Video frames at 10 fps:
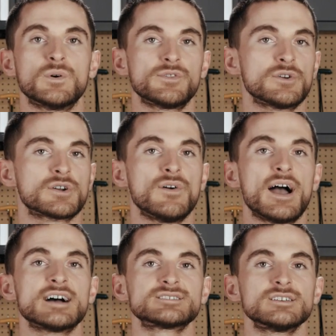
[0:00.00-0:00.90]
Whether you're
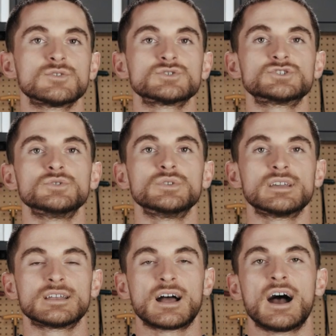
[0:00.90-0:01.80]
glassing or
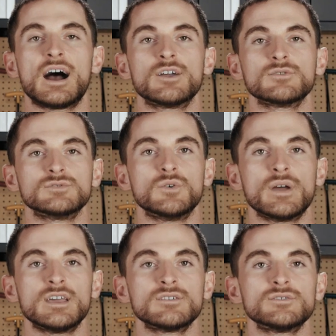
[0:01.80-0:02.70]
shooting at high or low
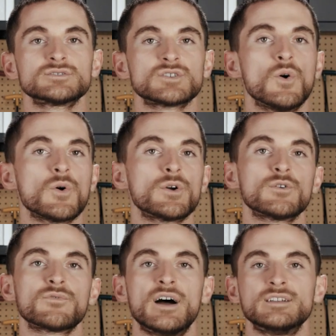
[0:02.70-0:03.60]
angles, or
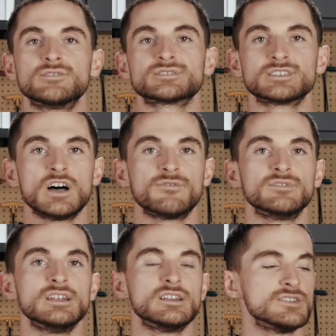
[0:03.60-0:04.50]
you're finding yourself
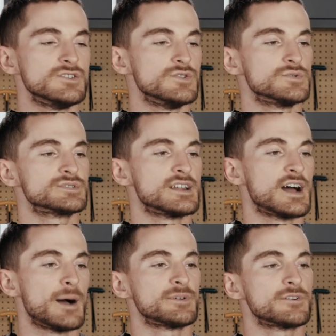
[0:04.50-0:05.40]
needing to use an
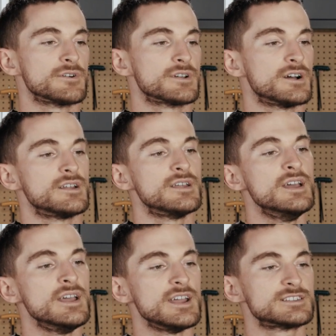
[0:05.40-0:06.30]
optic or a gun
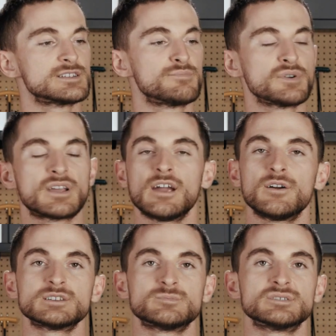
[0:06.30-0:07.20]
in some
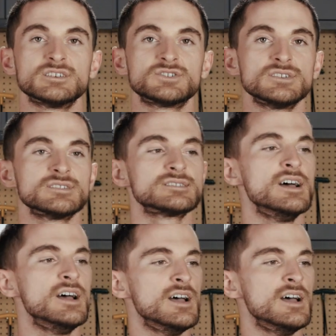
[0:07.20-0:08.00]
precarious positions,